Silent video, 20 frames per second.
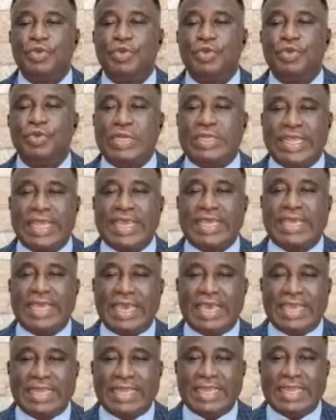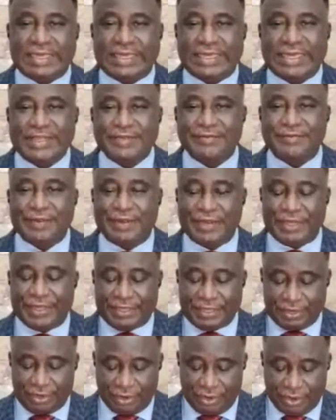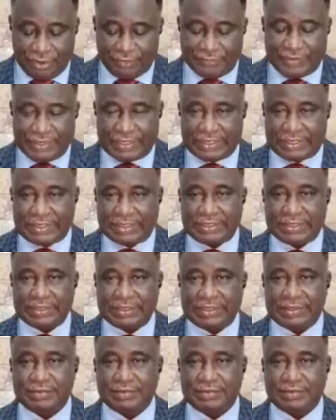we take a delivery of it.